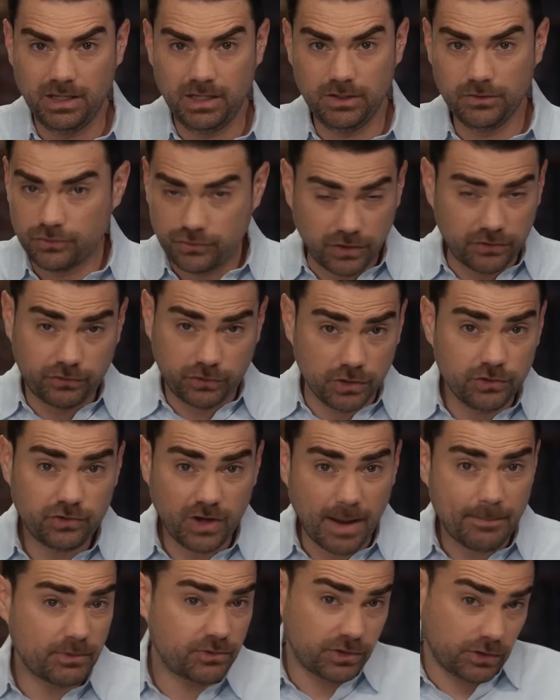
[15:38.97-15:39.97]
Either she does a good
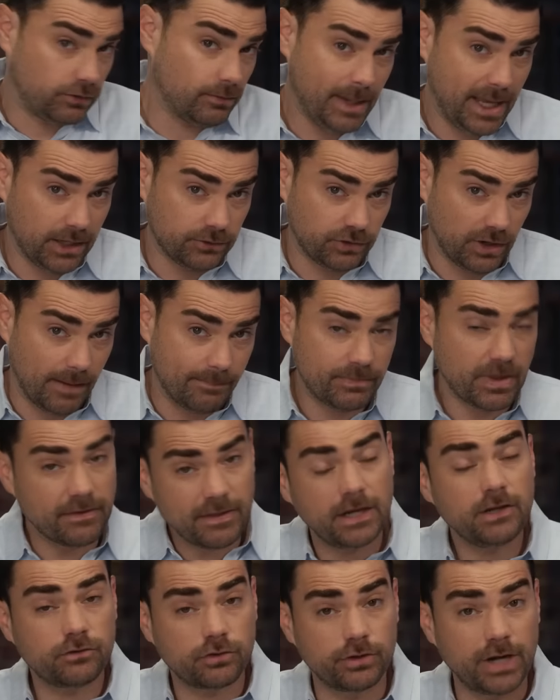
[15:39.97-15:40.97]
job or she does a bad job.
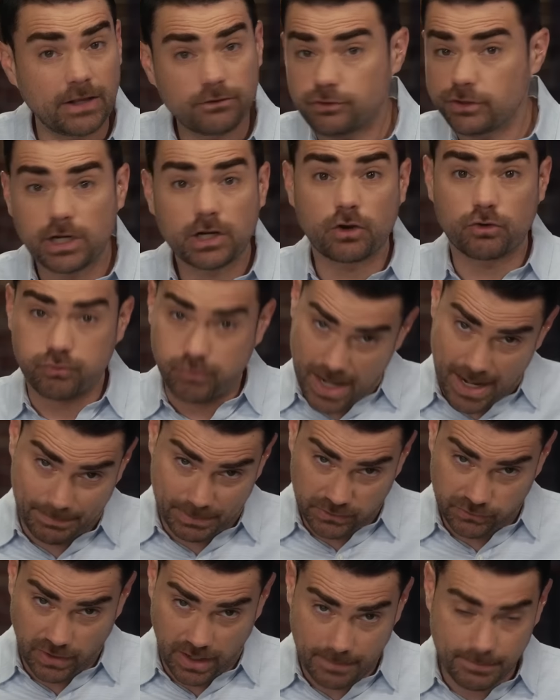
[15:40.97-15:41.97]
And then it turned out she did a
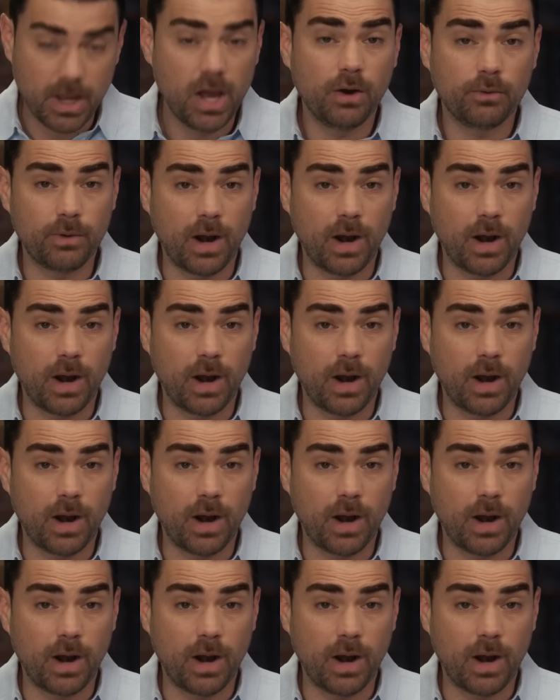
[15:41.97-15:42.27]
crappy job.